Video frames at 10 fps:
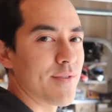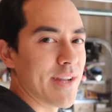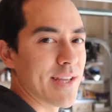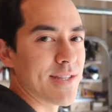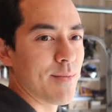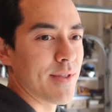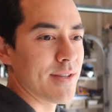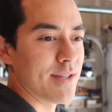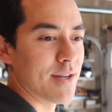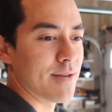for Dancember
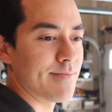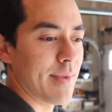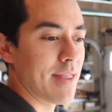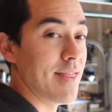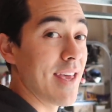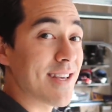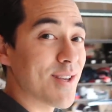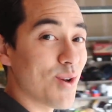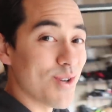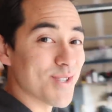this year. And
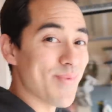this whole